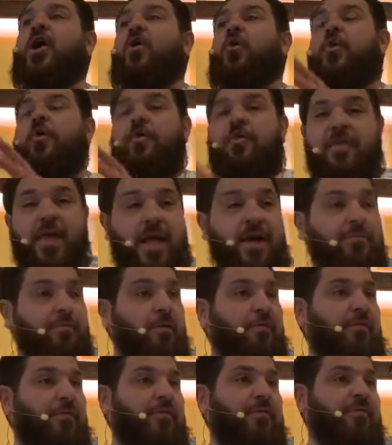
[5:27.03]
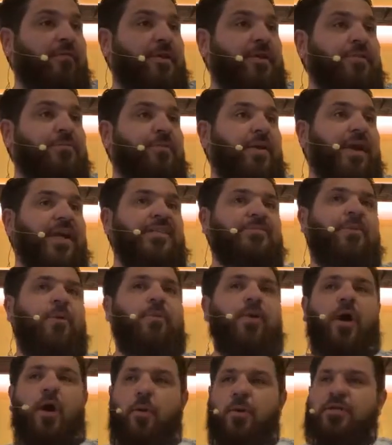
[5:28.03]
we're thankful for the verse breaks, but
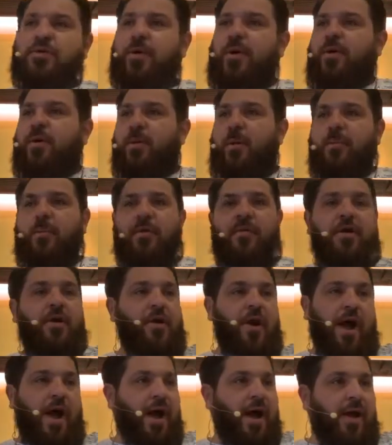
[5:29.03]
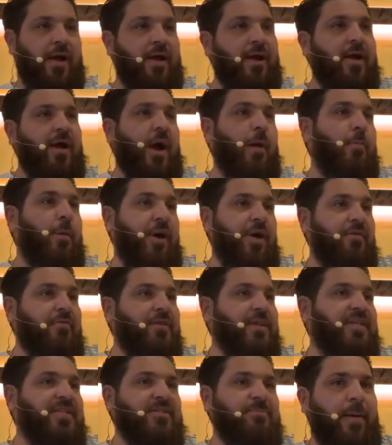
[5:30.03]
we always want to remember they're not a part of the
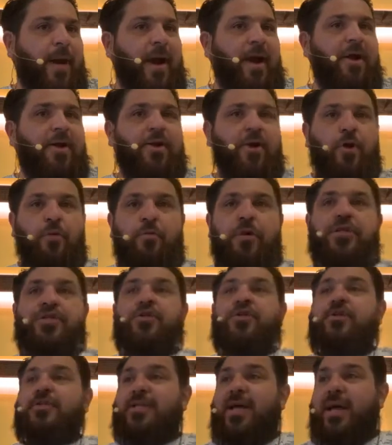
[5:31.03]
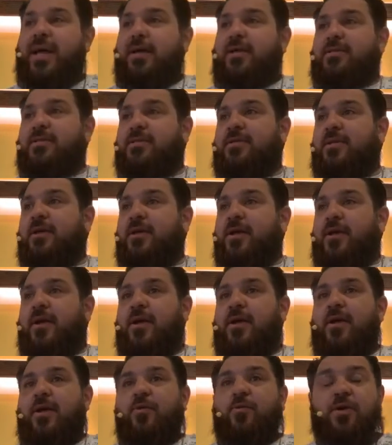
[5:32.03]
inspired original text,
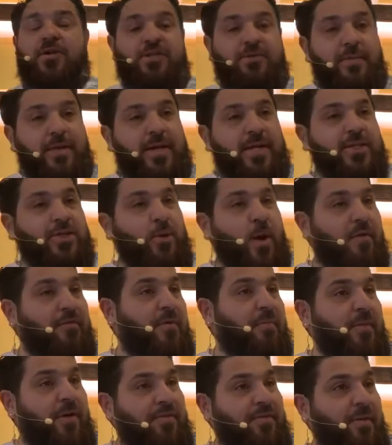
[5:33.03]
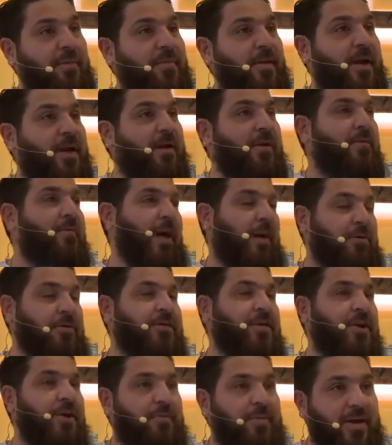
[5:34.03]
which means whoever put them there, that was
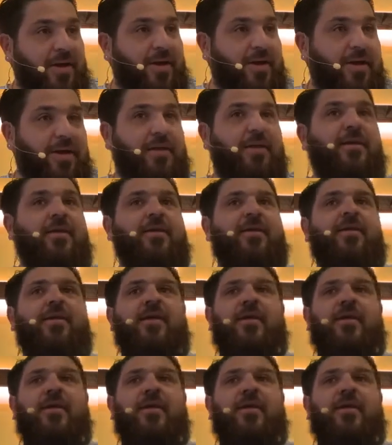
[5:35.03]
their opinion.